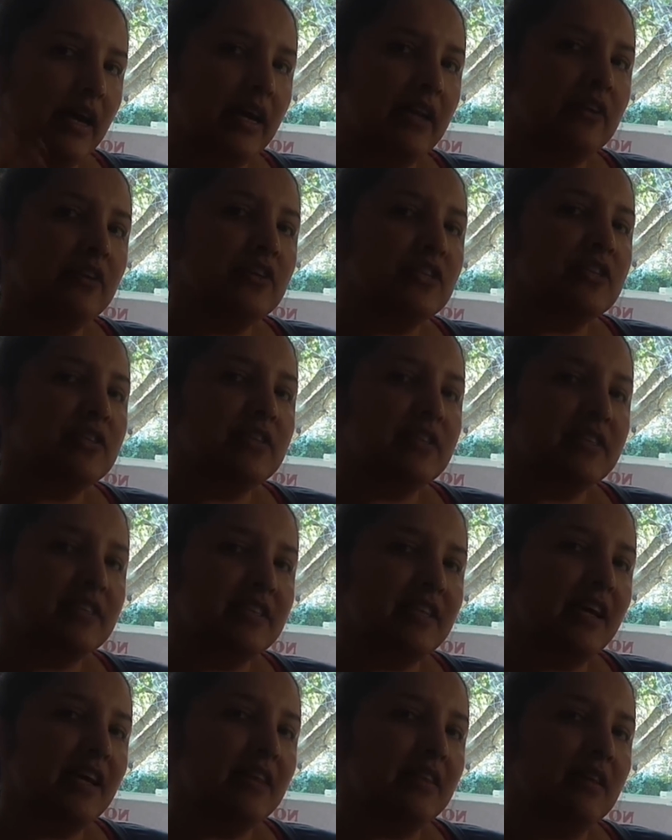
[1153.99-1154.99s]
energy to
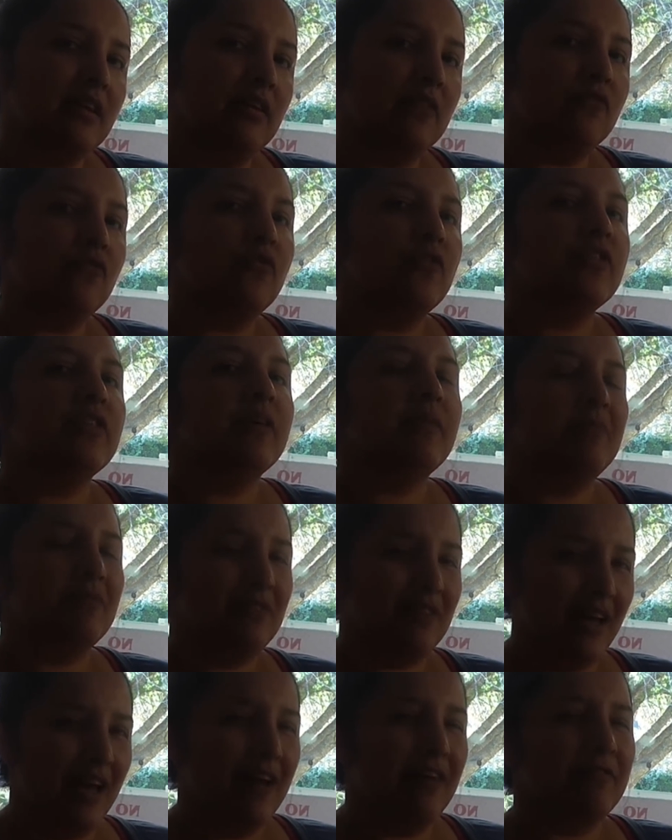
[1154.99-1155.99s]
stay there and for them
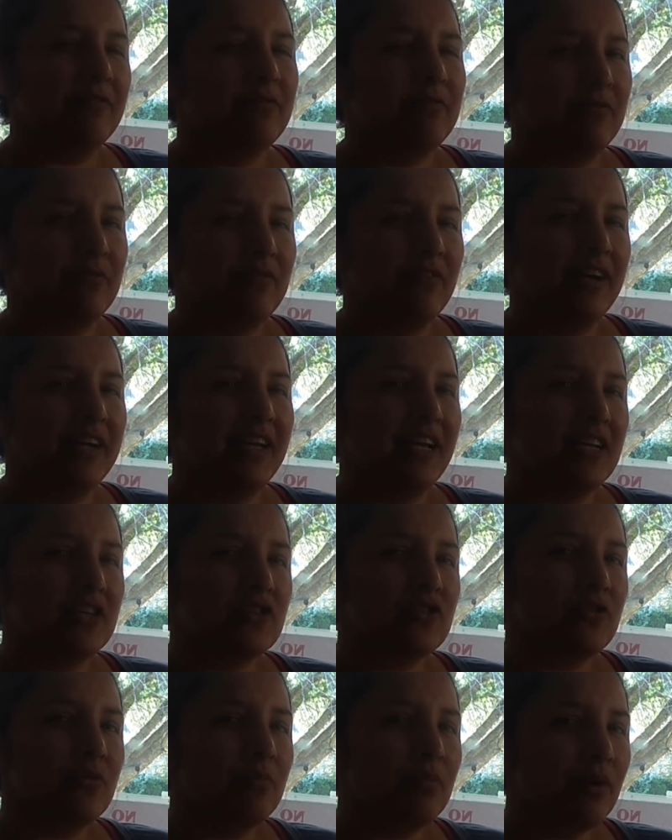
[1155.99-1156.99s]
to have
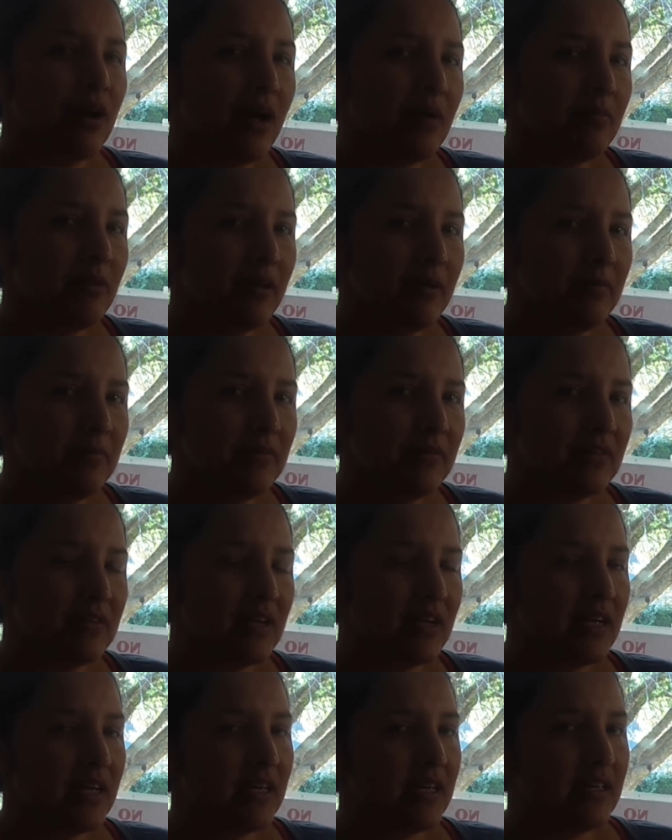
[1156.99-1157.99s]
financial problems.
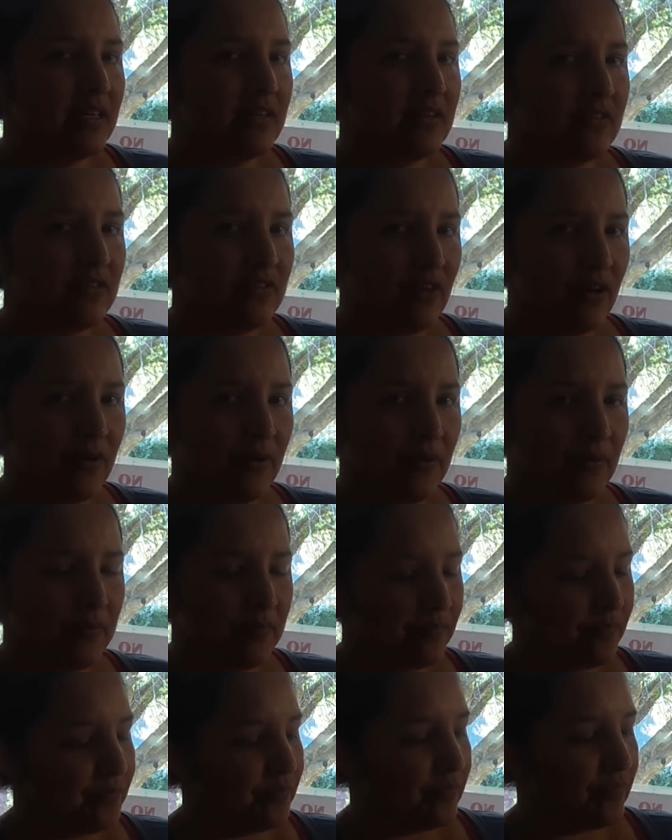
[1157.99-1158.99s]

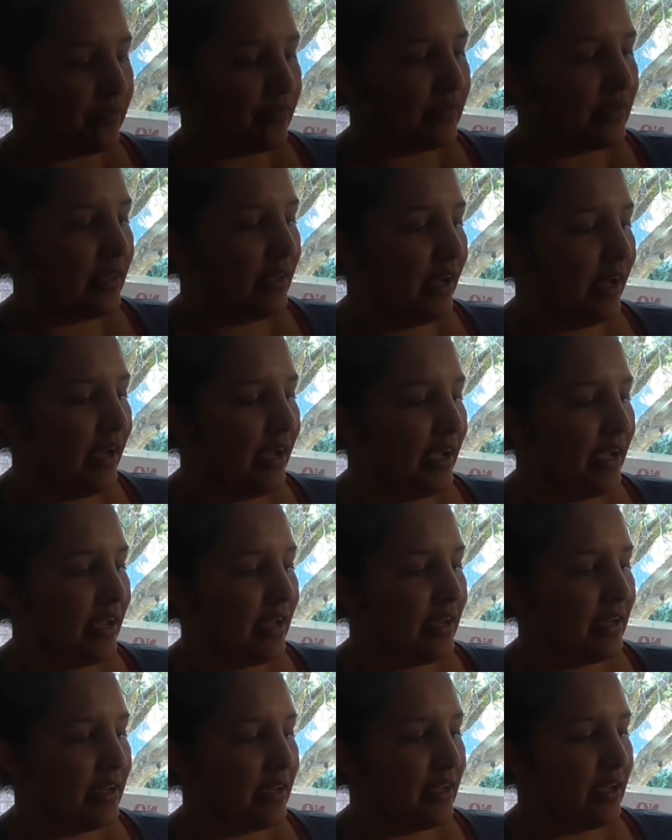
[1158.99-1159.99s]
So
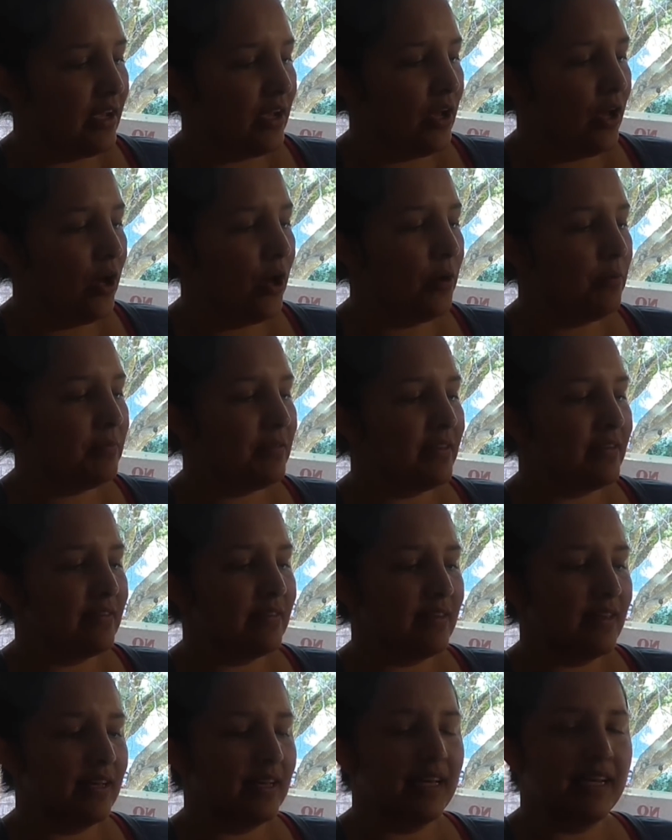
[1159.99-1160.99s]
I hope
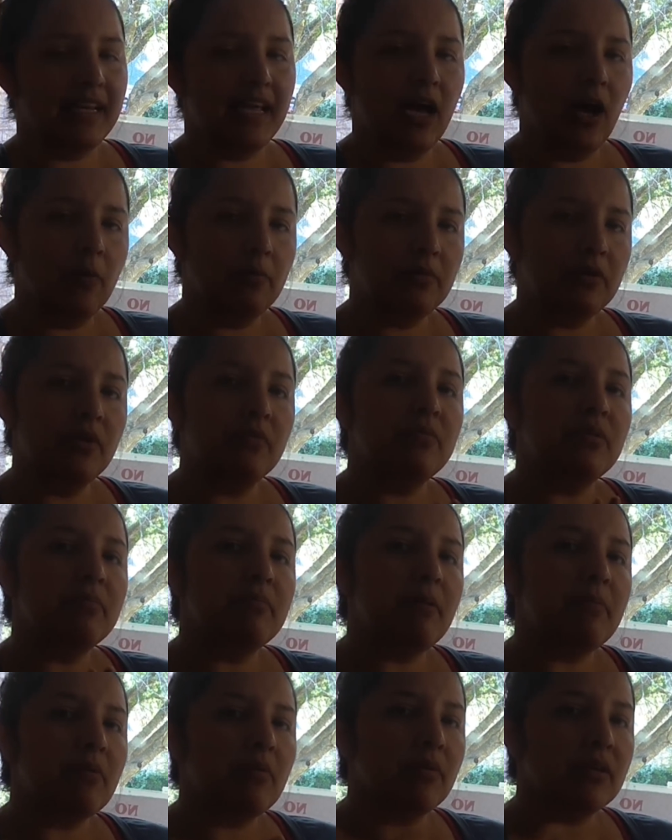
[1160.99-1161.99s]
this can help you. And
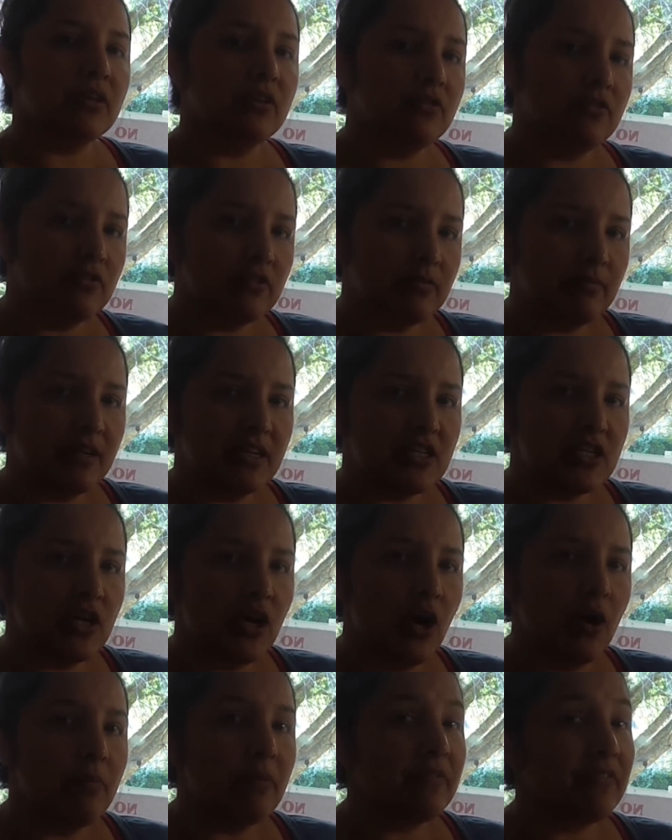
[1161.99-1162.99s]
remember, when you do smudge
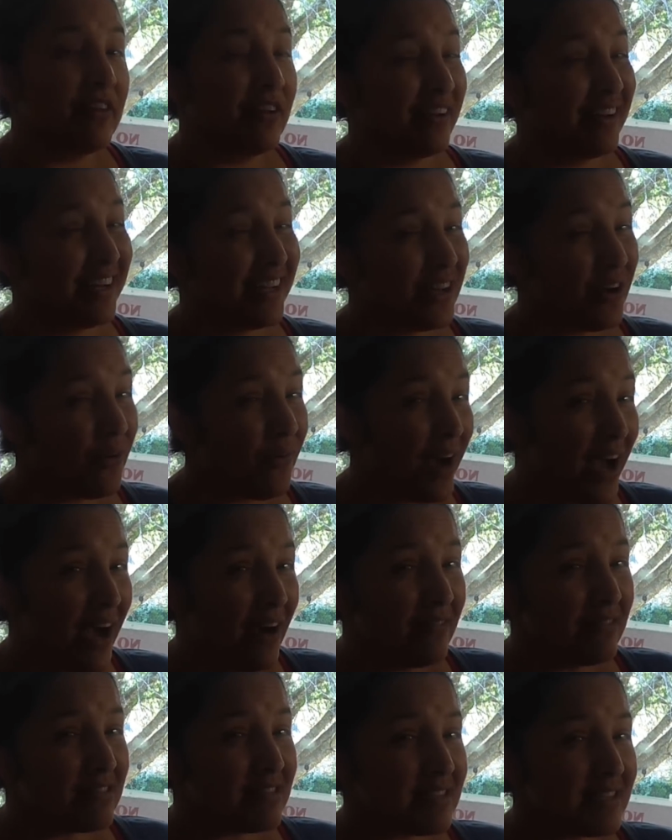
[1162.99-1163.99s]
your home, if you're going to go
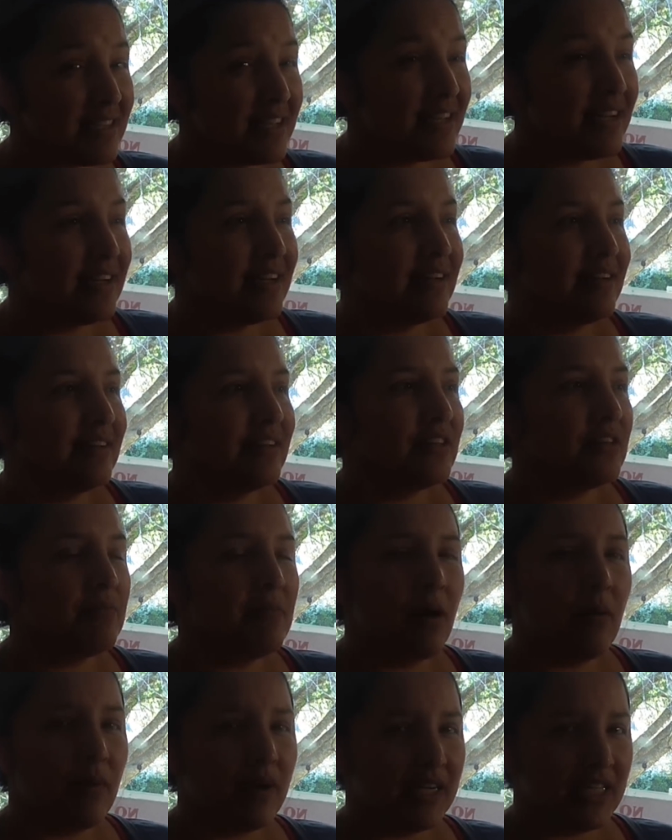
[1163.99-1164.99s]
out, you
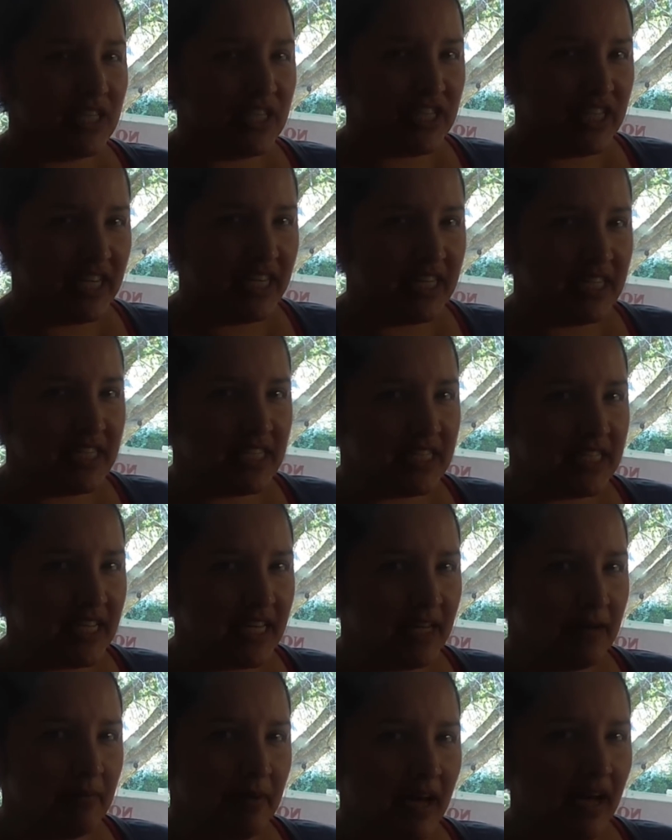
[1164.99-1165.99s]
might want to change and
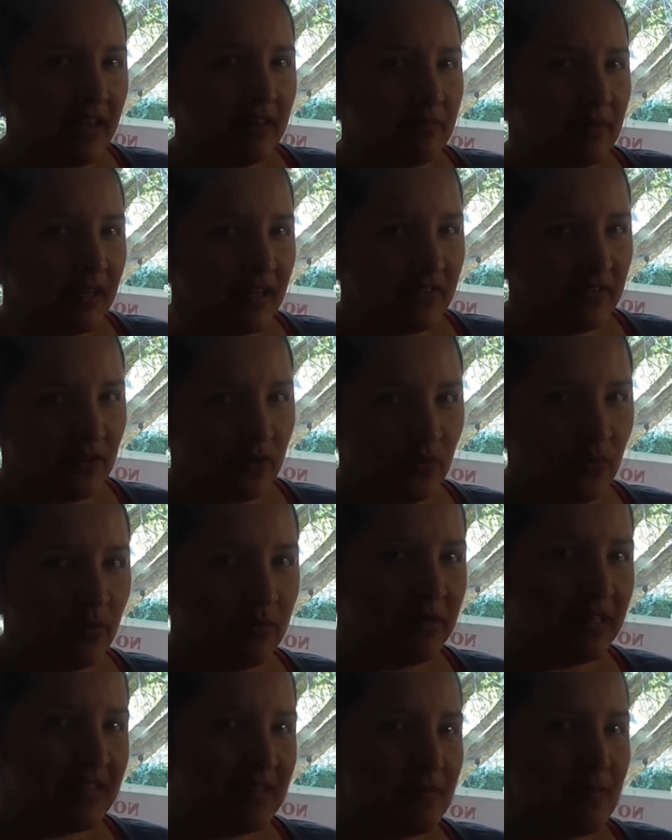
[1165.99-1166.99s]
take a bath, because you
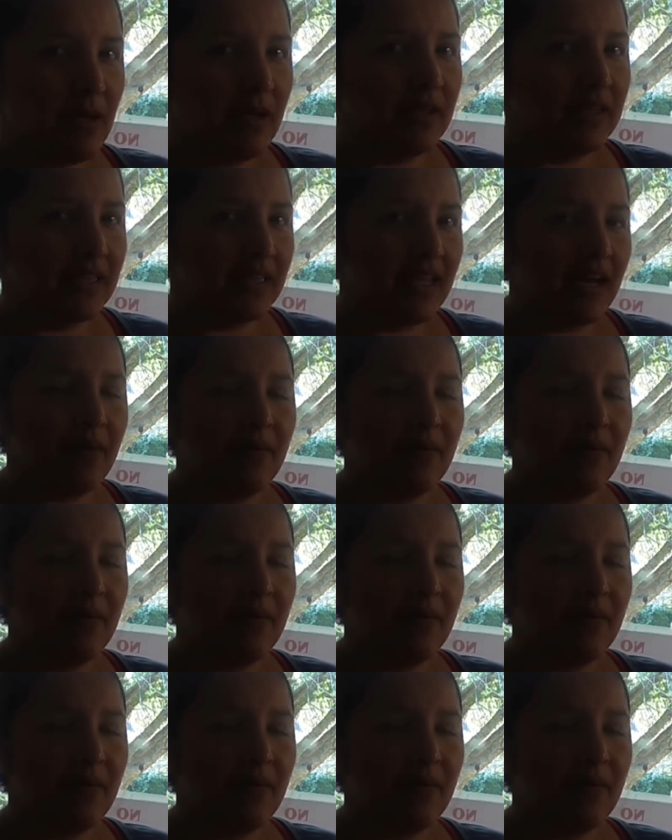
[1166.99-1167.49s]
will be smelling